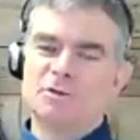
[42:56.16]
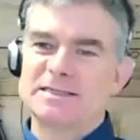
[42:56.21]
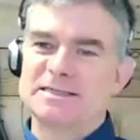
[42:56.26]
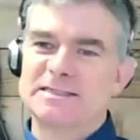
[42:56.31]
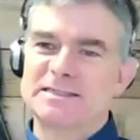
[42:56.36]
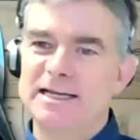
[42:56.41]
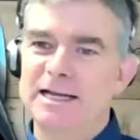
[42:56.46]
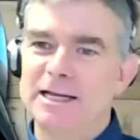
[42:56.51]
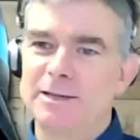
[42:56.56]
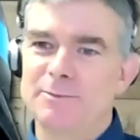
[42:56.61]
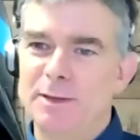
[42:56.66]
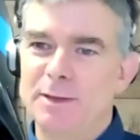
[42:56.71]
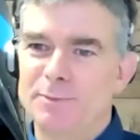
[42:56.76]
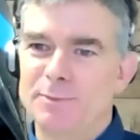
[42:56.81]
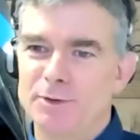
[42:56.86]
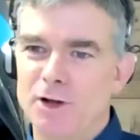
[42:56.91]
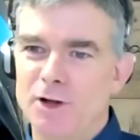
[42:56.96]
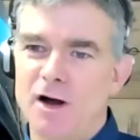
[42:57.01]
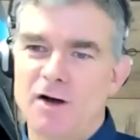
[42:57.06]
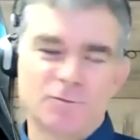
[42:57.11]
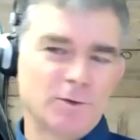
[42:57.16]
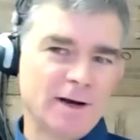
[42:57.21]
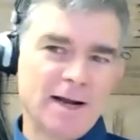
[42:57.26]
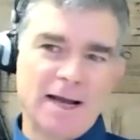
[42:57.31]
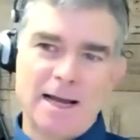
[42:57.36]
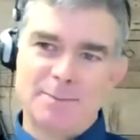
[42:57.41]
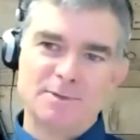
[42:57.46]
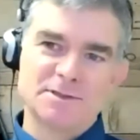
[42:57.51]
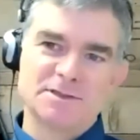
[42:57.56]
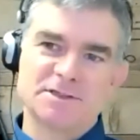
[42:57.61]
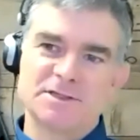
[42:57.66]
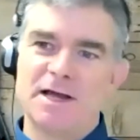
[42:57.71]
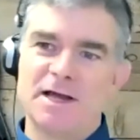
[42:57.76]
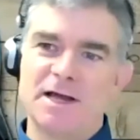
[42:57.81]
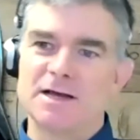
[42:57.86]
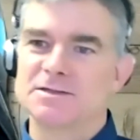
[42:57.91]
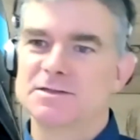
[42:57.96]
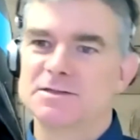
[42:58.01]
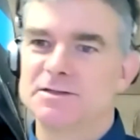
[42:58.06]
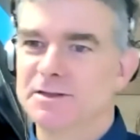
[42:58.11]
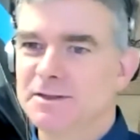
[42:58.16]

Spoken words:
sending people off. What happens next?